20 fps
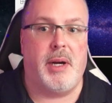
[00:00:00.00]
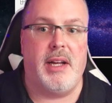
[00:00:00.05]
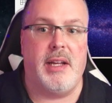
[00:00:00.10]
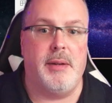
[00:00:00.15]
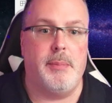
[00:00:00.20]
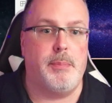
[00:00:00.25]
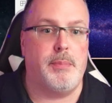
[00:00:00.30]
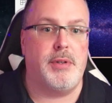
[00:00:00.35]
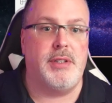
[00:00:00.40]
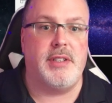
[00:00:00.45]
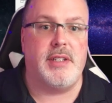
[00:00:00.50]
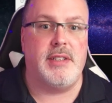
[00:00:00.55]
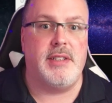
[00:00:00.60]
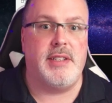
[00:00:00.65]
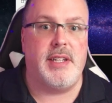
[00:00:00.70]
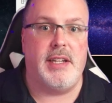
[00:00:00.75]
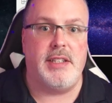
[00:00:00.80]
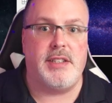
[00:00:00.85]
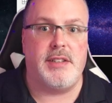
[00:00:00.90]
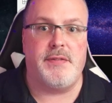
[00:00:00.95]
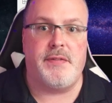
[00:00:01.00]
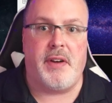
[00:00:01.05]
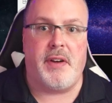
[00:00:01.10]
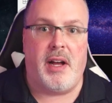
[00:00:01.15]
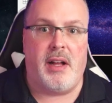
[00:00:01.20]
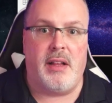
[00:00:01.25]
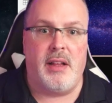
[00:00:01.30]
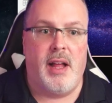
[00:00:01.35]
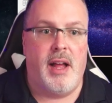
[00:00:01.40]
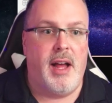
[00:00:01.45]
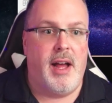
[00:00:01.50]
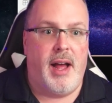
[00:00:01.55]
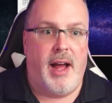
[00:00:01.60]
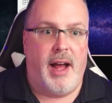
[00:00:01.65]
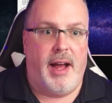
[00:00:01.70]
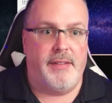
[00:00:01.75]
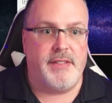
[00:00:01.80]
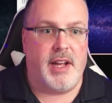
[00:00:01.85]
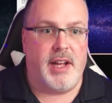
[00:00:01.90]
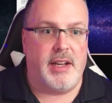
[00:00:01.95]
my presentation file.
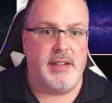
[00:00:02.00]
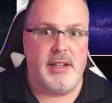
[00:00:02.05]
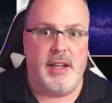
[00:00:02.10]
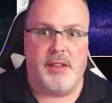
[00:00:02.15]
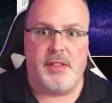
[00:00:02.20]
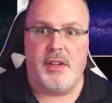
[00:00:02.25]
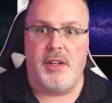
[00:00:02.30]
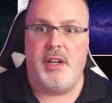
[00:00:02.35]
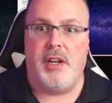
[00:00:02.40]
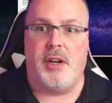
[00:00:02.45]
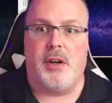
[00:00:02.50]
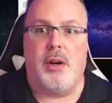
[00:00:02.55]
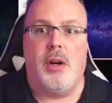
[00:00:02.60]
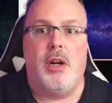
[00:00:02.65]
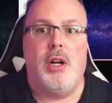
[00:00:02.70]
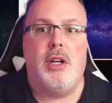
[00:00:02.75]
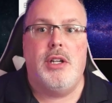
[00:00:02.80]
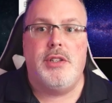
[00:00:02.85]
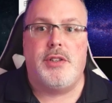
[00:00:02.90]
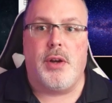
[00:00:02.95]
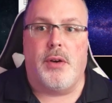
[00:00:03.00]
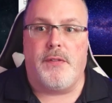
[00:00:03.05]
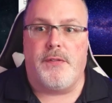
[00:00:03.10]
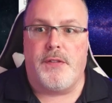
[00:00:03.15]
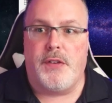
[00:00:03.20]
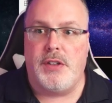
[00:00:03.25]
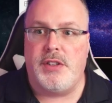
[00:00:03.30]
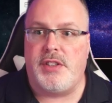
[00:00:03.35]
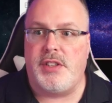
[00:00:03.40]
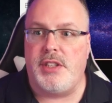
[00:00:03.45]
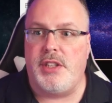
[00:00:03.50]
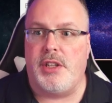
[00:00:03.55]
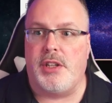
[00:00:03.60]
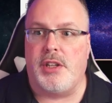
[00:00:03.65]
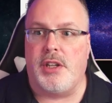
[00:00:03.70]
I've got nothing here. So first thing